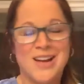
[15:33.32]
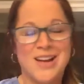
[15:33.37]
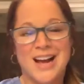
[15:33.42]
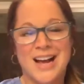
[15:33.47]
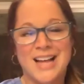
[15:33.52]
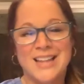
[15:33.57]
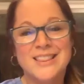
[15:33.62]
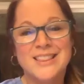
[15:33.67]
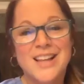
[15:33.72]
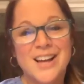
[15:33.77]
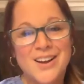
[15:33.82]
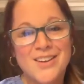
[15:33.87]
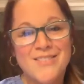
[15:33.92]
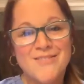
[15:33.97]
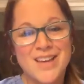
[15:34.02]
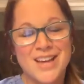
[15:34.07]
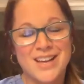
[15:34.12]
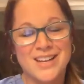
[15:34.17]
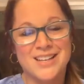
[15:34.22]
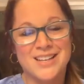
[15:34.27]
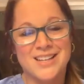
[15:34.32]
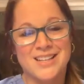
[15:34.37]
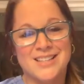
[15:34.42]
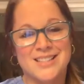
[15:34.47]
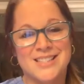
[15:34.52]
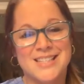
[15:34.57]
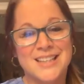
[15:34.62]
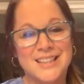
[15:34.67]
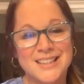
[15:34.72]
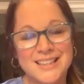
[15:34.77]
I love that it
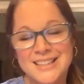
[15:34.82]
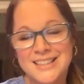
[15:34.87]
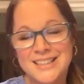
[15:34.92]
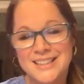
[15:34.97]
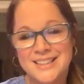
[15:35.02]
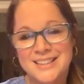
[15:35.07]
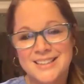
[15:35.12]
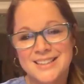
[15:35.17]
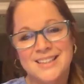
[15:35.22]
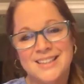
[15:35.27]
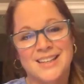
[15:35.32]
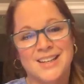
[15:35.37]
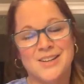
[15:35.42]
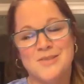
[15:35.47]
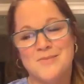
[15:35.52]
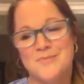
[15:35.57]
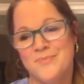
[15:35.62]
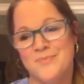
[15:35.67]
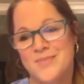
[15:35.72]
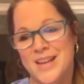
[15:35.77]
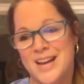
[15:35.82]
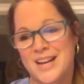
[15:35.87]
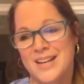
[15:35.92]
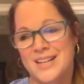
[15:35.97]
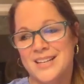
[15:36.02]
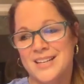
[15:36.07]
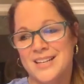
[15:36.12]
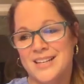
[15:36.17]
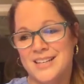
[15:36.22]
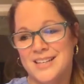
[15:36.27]
is clean, that
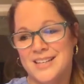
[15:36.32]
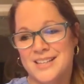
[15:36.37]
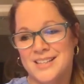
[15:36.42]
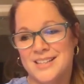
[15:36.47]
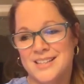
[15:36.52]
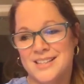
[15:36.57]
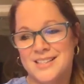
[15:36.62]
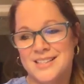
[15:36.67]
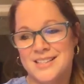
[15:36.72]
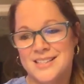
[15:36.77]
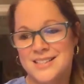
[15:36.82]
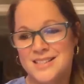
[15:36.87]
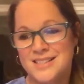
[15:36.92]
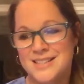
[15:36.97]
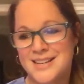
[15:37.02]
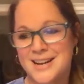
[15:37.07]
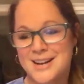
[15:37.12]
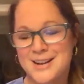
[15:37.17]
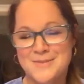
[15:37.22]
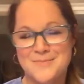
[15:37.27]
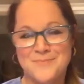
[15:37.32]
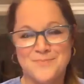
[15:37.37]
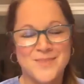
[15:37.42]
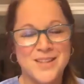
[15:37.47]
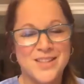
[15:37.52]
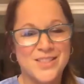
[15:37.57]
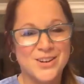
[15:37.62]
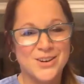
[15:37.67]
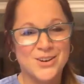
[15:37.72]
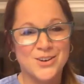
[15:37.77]
it is
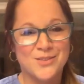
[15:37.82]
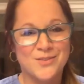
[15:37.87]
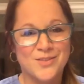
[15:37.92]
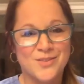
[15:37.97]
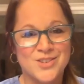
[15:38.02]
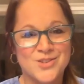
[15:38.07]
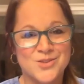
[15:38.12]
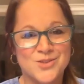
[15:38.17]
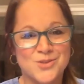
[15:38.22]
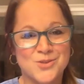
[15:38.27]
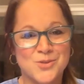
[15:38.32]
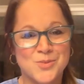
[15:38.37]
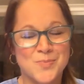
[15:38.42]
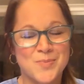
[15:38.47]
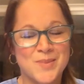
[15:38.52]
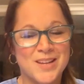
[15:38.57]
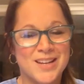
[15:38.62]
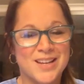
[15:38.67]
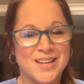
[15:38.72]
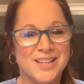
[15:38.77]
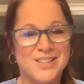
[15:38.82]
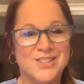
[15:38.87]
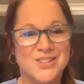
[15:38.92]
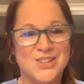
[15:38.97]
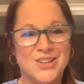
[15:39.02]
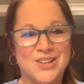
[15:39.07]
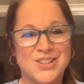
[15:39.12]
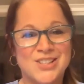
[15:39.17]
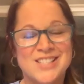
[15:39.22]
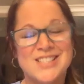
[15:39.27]
nothing artificial. It's
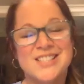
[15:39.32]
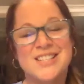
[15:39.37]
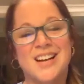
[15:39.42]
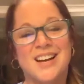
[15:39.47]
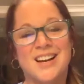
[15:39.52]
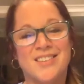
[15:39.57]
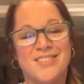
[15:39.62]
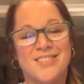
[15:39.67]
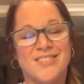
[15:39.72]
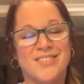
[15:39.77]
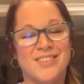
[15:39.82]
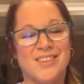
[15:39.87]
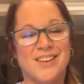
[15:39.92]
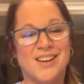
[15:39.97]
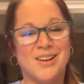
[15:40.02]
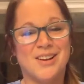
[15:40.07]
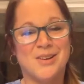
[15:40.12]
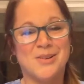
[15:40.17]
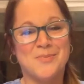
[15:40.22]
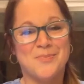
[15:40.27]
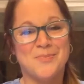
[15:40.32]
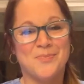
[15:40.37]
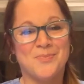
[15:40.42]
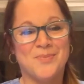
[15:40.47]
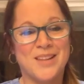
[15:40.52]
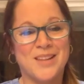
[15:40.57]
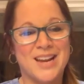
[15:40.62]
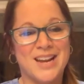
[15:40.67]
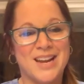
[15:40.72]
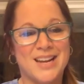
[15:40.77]
good stuff.
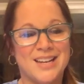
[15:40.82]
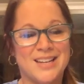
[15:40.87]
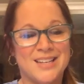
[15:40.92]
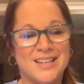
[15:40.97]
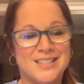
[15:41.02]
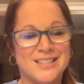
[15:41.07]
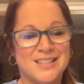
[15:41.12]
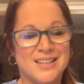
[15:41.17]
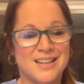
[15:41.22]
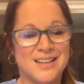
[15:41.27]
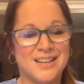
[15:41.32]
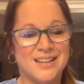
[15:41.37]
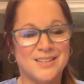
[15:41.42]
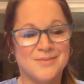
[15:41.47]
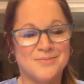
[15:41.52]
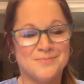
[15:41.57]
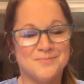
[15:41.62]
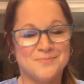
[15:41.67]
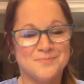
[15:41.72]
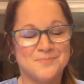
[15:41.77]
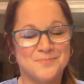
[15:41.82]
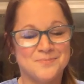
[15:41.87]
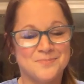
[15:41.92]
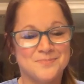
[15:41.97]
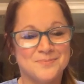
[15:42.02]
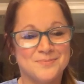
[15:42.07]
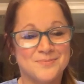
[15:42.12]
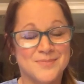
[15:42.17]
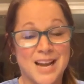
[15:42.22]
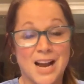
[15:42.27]
And
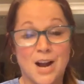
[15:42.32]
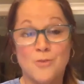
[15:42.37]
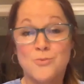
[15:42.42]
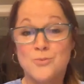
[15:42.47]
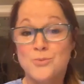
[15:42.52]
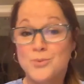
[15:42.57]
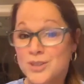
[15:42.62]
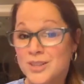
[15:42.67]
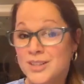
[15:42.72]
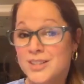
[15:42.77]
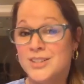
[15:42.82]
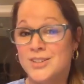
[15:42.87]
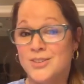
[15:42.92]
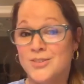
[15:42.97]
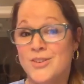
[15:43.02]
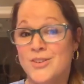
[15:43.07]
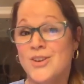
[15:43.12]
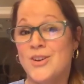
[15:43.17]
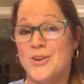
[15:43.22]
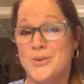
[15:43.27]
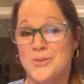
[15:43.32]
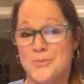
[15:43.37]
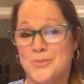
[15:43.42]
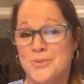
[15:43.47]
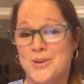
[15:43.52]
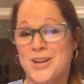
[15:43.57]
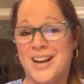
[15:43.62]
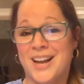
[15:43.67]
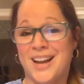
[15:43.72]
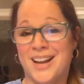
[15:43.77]
I really don't know
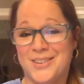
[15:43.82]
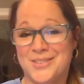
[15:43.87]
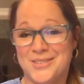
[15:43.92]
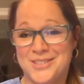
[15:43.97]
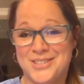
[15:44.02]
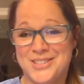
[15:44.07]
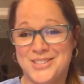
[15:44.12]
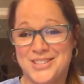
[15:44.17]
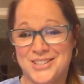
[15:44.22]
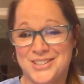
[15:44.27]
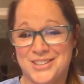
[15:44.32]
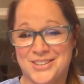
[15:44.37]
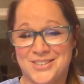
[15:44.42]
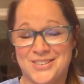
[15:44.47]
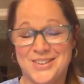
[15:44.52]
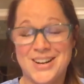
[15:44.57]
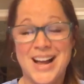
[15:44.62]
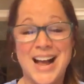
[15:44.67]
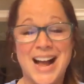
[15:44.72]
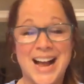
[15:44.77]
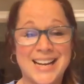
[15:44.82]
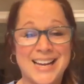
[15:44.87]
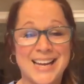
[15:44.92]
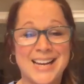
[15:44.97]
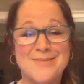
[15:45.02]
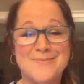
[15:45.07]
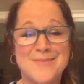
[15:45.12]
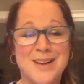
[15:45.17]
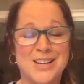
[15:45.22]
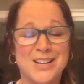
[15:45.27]
what I would do. I
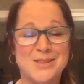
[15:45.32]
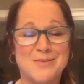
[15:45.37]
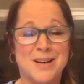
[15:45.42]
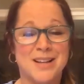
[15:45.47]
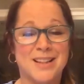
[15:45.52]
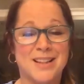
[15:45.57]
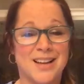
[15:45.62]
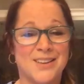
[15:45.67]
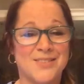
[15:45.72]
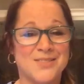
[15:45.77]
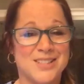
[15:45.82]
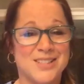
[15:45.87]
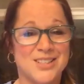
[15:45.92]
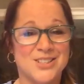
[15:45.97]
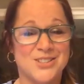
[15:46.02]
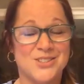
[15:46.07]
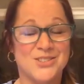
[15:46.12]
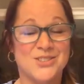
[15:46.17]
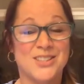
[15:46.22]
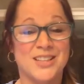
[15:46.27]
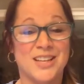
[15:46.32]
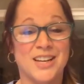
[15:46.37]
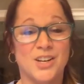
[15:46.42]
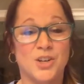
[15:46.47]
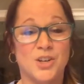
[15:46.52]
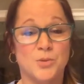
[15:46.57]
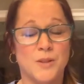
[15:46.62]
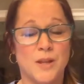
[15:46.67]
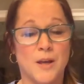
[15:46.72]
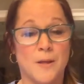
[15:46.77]
can't imagine my life 6 years later
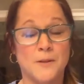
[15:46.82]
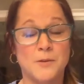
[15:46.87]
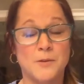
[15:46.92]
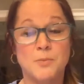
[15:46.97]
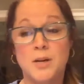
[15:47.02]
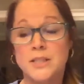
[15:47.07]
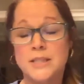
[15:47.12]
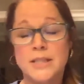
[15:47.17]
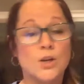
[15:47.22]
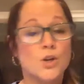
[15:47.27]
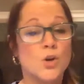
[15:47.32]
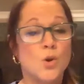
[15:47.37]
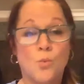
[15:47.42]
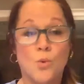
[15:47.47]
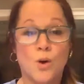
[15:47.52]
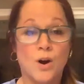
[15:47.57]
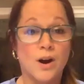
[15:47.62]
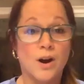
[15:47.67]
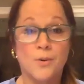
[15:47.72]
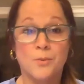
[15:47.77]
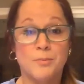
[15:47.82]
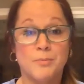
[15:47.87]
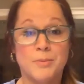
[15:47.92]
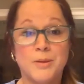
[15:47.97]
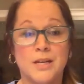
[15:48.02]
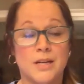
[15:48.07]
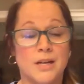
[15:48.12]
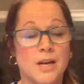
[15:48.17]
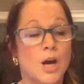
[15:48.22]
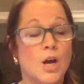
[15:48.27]
without these products. I don't know where I would
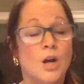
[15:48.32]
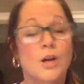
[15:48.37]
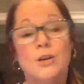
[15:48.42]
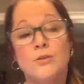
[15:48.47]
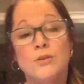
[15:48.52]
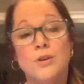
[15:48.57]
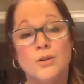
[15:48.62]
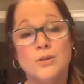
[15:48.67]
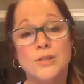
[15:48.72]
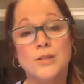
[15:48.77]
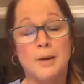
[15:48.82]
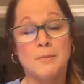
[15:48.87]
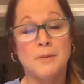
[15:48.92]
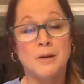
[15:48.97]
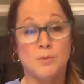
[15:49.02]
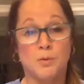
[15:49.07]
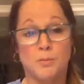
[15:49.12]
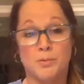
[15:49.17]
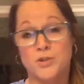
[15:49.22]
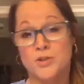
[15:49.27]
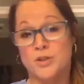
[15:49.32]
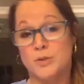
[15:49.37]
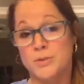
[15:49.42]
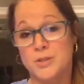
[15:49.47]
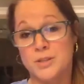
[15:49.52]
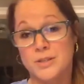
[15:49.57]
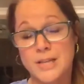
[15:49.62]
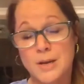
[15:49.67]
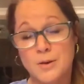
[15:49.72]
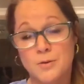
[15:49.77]
be. Who knows how many more
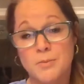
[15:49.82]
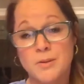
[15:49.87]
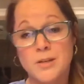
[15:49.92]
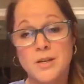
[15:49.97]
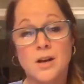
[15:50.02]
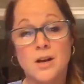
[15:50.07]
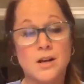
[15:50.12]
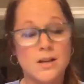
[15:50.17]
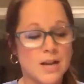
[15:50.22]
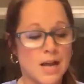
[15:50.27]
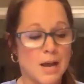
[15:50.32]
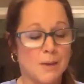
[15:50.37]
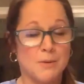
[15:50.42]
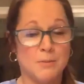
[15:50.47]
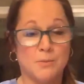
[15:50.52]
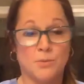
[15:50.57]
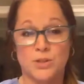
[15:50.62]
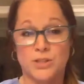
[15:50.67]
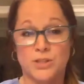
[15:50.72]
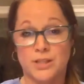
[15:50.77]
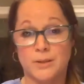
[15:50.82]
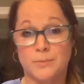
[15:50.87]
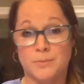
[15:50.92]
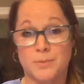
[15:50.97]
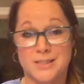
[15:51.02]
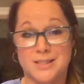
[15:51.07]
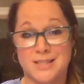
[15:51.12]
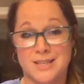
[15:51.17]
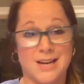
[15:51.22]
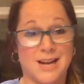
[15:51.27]
prescriptions I would be on, how many more
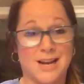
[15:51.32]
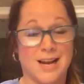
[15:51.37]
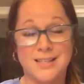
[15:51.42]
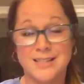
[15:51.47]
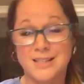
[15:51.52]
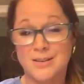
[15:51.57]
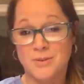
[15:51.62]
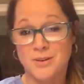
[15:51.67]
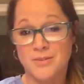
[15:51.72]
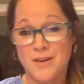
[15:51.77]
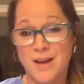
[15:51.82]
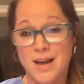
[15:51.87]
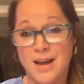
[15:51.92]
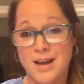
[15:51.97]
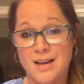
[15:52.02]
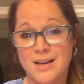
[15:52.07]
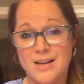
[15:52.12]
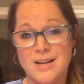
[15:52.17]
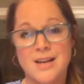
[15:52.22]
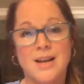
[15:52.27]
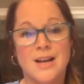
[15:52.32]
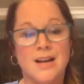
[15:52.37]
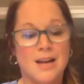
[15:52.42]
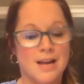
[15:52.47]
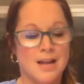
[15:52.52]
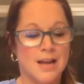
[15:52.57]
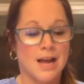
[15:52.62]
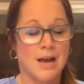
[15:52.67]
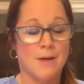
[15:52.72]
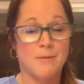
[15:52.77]
sleepless nights I would have had,
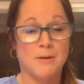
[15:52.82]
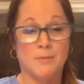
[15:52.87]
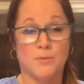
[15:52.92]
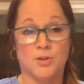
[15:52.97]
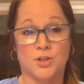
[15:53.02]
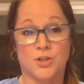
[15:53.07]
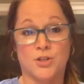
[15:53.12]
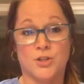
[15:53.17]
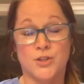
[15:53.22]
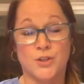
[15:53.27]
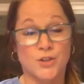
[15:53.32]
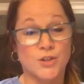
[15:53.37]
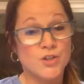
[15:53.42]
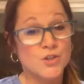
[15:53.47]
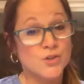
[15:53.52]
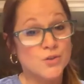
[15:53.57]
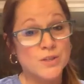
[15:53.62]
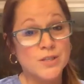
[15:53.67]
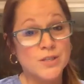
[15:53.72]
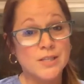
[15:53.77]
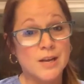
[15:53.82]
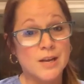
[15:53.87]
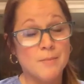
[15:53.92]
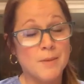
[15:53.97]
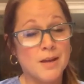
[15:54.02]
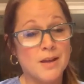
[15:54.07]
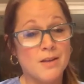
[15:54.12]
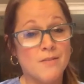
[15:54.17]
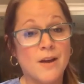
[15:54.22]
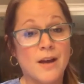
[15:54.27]
how many more surgeries I
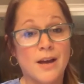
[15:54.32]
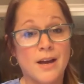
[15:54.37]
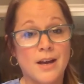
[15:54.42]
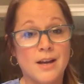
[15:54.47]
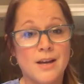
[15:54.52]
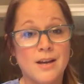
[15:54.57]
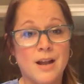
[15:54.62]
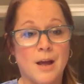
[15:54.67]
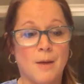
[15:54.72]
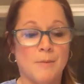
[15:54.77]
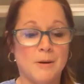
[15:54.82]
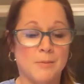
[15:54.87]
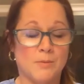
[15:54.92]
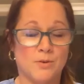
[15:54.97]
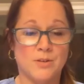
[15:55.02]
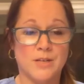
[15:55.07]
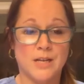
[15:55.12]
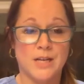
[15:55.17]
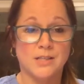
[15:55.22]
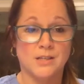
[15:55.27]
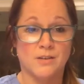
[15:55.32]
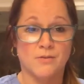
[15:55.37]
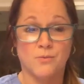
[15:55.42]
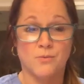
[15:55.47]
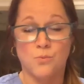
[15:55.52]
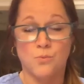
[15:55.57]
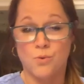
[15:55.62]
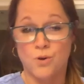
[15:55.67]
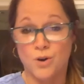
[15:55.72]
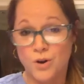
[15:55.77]
may have had, how many more days off
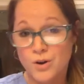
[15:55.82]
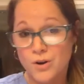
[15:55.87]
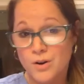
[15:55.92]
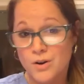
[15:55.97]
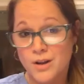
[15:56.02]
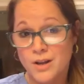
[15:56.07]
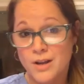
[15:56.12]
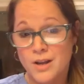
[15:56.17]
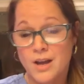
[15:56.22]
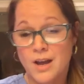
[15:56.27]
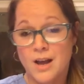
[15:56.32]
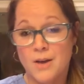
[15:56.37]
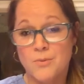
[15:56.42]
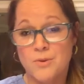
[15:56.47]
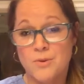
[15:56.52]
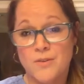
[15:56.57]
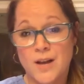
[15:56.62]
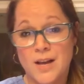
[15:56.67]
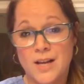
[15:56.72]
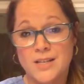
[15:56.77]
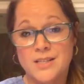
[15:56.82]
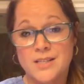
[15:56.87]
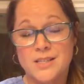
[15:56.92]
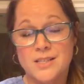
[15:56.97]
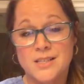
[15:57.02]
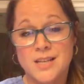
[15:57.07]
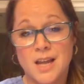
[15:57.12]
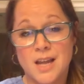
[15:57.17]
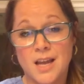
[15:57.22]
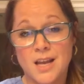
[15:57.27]
work I would have had to
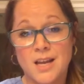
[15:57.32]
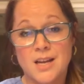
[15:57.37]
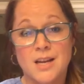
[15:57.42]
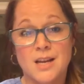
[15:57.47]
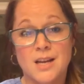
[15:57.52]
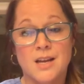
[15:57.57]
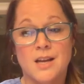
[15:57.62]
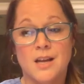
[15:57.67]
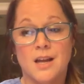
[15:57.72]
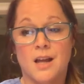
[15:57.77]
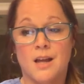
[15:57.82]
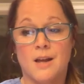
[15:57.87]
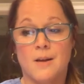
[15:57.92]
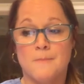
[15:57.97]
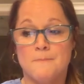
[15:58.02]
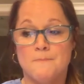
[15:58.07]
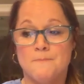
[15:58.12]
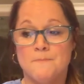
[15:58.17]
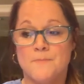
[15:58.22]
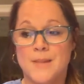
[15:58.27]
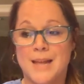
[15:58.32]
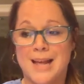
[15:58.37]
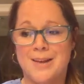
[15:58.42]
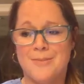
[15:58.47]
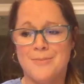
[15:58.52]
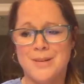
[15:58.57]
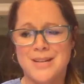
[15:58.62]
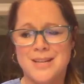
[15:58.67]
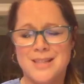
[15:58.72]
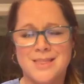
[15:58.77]
take, how
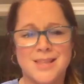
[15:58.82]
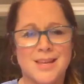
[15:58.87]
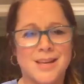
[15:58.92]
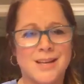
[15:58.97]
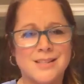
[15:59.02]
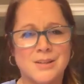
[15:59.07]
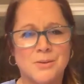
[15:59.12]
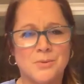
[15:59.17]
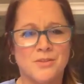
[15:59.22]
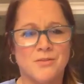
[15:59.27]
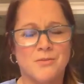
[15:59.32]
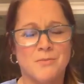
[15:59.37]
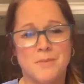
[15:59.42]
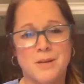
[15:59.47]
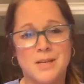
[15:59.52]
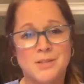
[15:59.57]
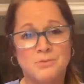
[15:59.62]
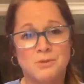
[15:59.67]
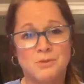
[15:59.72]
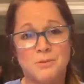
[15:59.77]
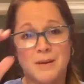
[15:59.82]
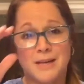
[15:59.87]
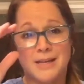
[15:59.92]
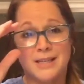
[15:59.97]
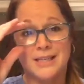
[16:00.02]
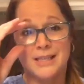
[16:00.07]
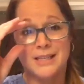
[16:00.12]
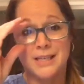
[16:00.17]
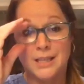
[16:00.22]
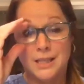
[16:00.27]
many things I would have missed with my
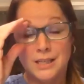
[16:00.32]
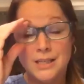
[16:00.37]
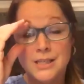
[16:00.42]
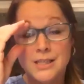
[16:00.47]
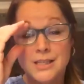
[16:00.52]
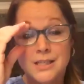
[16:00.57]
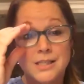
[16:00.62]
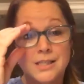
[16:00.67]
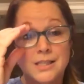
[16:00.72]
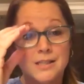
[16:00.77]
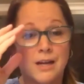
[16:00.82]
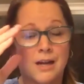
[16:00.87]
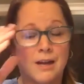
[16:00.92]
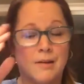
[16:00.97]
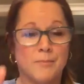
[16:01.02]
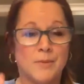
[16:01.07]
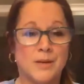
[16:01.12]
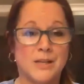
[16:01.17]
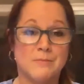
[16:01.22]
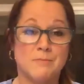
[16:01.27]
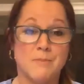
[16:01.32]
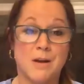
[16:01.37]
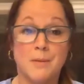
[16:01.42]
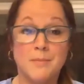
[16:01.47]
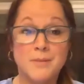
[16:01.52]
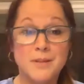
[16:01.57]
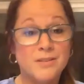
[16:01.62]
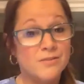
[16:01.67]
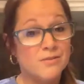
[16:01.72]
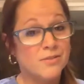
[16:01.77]
kids, because mom
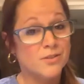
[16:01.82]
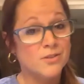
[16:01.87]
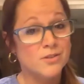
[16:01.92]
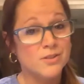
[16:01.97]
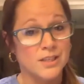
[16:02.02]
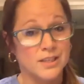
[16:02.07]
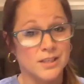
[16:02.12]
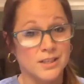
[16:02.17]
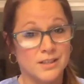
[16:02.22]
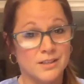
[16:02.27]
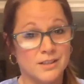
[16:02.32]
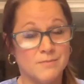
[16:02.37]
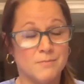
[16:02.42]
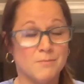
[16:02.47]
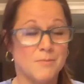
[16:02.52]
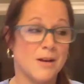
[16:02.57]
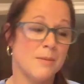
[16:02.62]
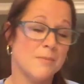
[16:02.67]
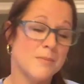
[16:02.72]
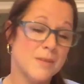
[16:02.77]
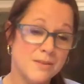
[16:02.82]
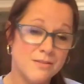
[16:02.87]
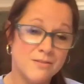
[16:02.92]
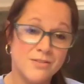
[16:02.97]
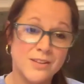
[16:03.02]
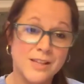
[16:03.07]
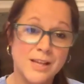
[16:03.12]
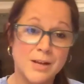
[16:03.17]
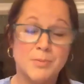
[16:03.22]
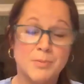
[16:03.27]
didn't feel good. Mom didn't
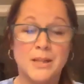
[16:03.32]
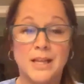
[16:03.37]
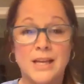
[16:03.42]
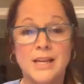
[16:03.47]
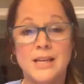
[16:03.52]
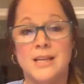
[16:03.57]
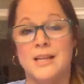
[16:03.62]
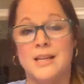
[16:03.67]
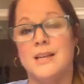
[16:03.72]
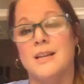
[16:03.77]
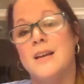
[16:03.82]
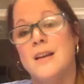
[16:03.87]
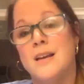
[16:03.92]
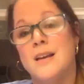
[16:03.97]
feel like playing.